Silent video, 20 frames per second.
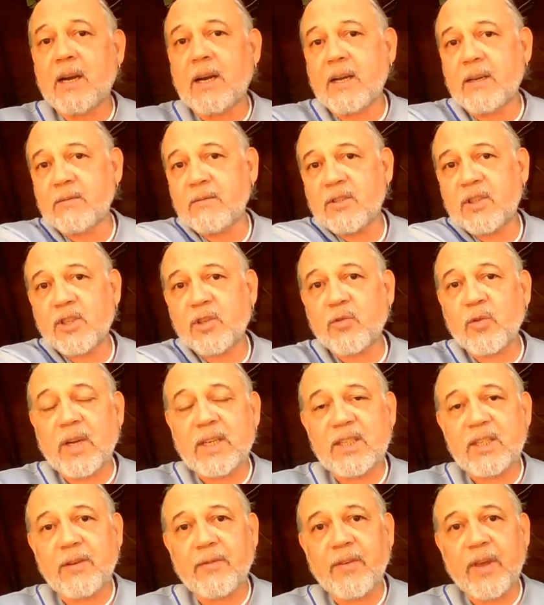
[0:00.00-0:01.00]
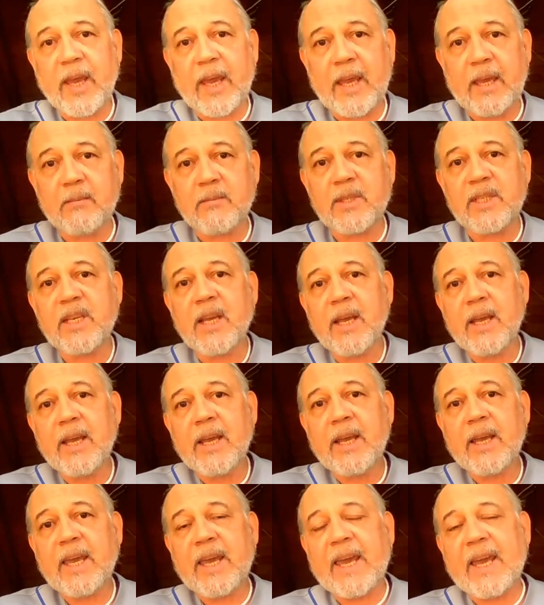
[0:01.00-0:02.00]
stretch of games,
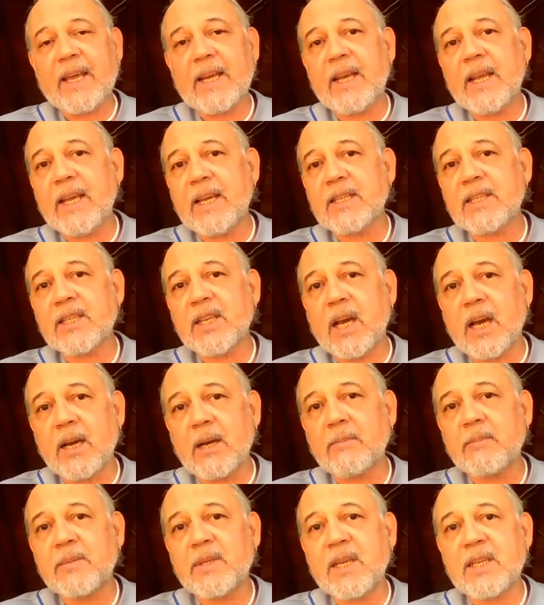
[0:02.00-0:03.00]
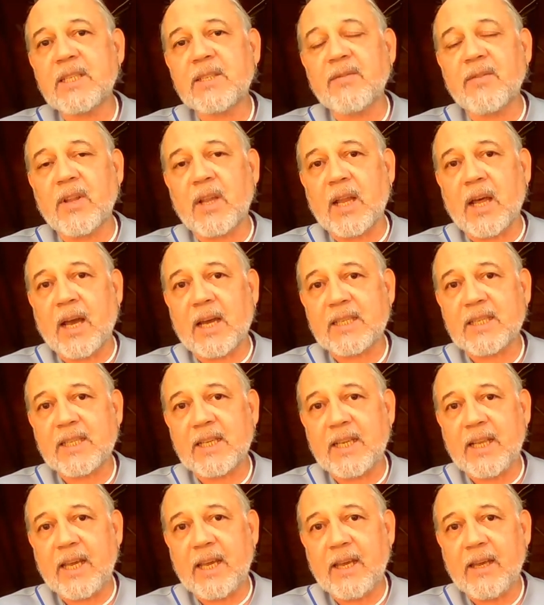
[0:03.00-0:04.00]
Kenley has upped his
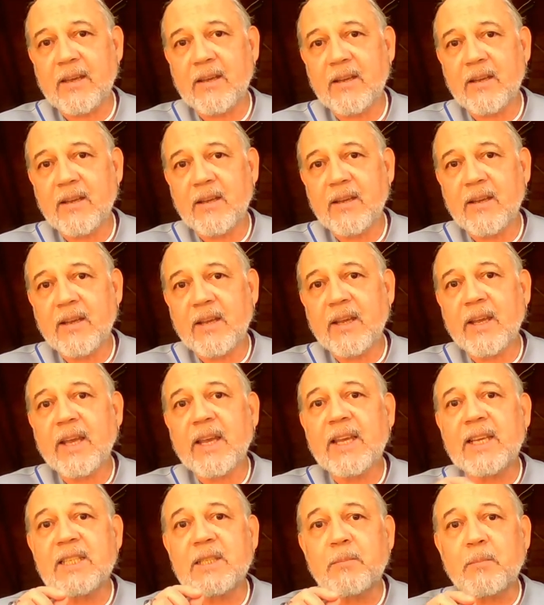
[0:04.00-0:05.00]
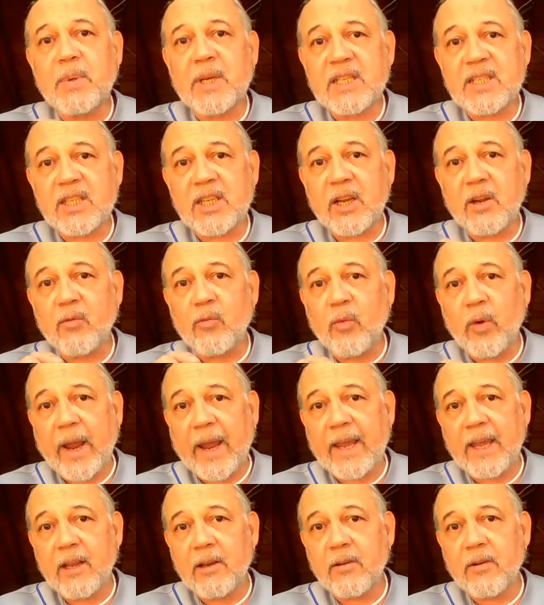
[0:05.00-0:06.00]
velocity. He's pitching
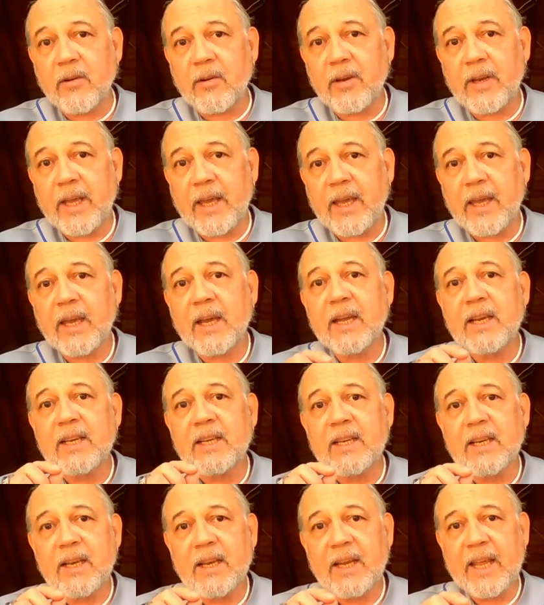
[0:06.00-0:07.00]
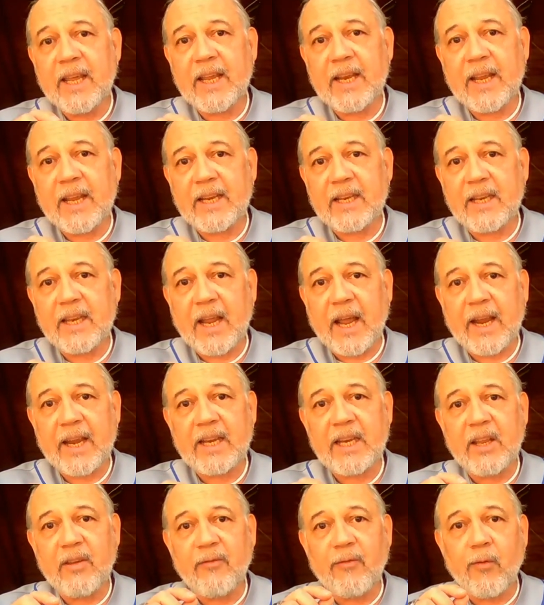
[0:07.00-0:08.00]
regularly, hitting
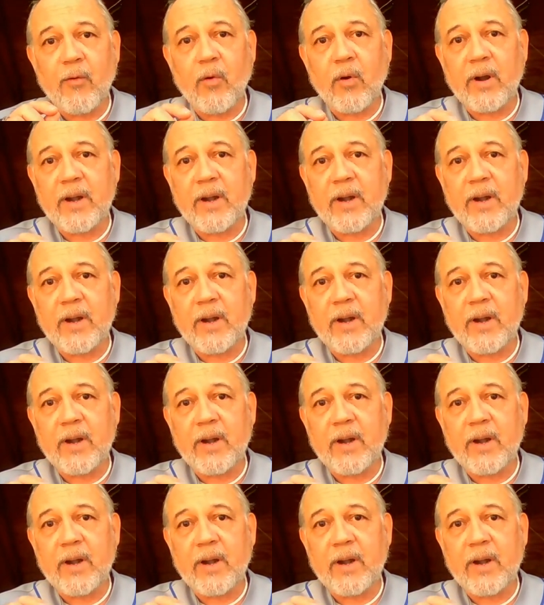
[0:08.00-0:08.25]
94,